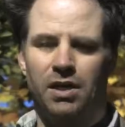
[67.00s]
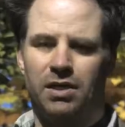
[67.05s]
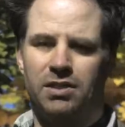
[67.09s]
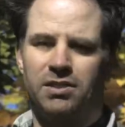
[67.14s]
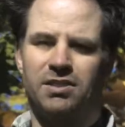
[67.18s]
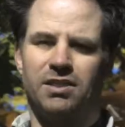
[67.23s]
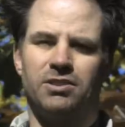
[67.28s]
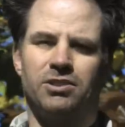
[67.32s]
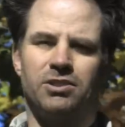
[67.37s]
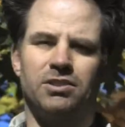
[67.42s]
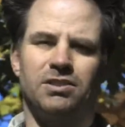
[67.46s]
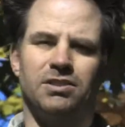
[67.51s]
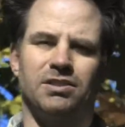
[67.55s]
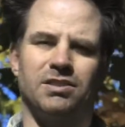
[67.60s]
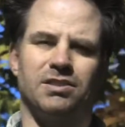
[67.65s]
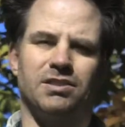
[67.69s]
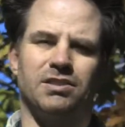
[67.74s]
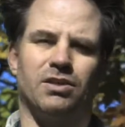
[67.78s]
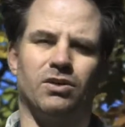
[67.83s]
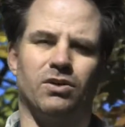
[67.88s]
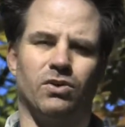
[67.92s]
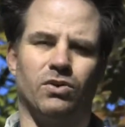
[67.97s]
Essentially,
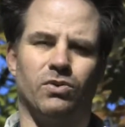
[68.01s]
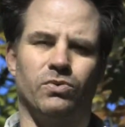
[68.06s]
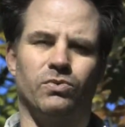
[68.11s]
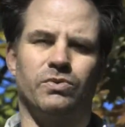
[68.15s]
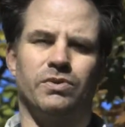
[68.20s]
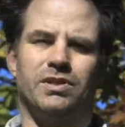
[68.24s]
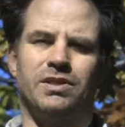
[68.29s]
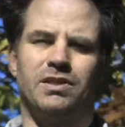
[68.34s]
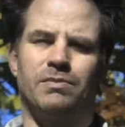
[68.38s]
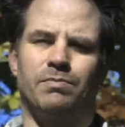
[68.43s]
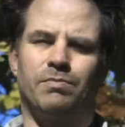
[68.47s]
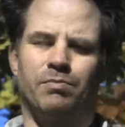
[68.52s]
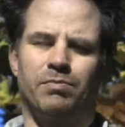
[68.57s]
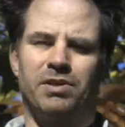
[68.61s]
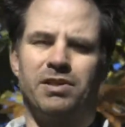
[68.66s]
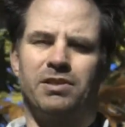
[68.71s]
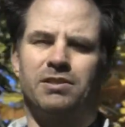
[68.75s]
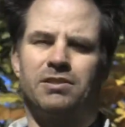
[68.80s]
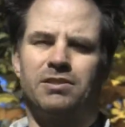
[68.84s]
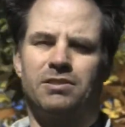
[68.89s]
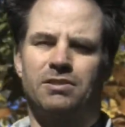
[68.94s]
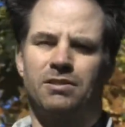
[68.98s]
the only
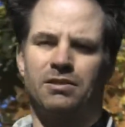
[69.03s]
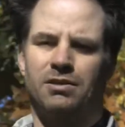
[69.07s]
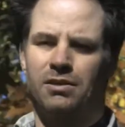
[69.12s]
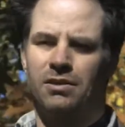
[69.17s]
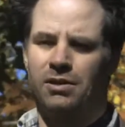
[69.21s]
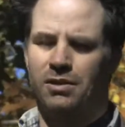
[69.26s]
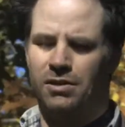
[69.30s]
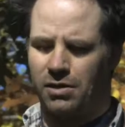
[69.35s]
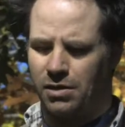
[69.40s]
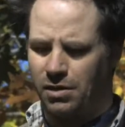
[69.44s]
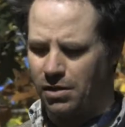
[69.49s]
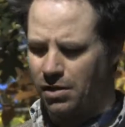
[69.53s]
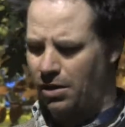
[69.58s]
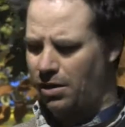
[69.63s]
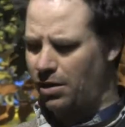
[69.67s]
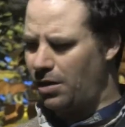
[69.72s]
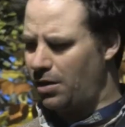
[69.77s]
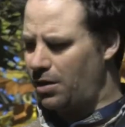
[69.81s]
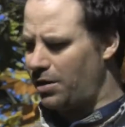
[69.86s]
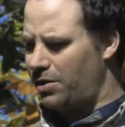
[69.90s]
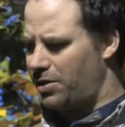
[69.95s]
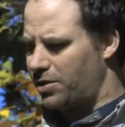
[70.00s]
piece
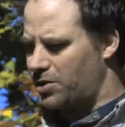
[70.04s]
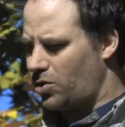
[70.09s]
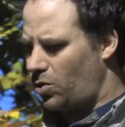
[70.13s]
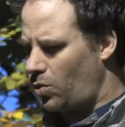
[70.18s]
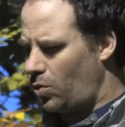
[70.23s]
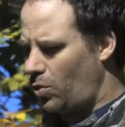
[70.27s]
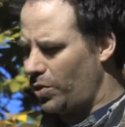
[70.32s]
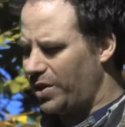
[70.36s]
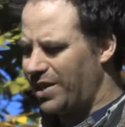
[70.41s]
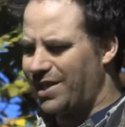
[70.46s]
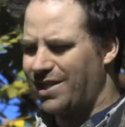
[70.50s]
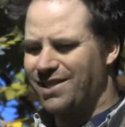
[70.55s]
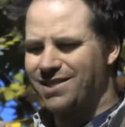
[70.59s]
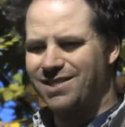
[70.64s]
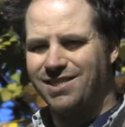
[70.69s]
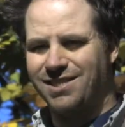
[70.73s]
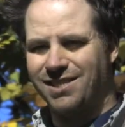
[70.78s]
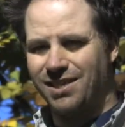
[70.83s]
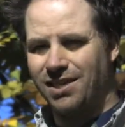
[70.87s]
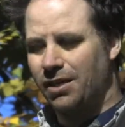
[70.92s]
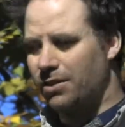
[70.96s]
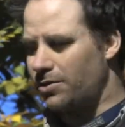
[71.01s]
that's holding this
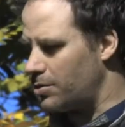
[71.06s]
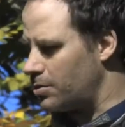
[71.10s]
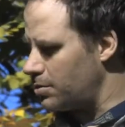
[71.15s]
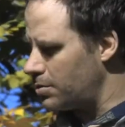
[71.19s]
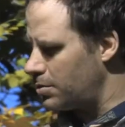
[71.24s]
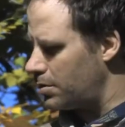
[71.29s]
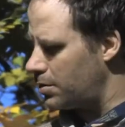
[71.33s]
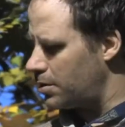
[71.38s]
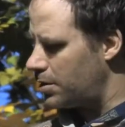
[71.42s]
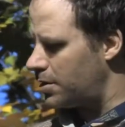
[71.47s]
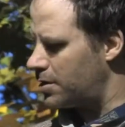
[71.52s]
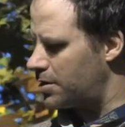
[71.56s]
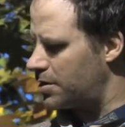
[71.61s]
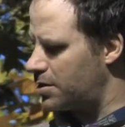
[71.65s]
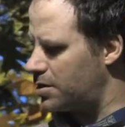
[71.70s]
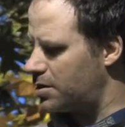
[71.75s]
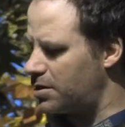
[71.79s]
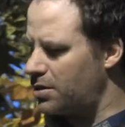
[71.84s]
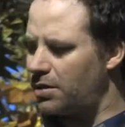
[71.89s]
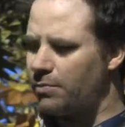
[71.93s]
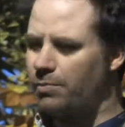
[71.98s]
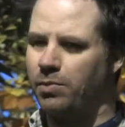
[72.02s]
together is the
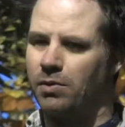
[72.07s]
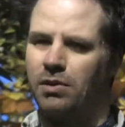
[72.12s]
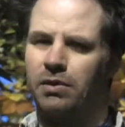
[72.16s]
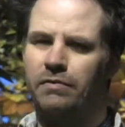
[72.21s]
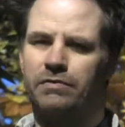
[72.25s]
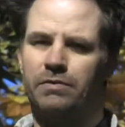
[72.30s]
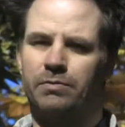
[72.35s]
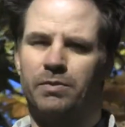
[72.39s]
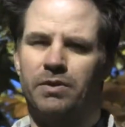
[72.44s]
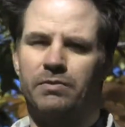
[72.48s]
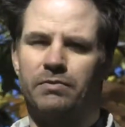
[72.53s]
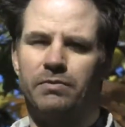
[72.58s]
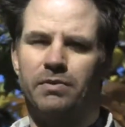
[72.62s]
stump off to my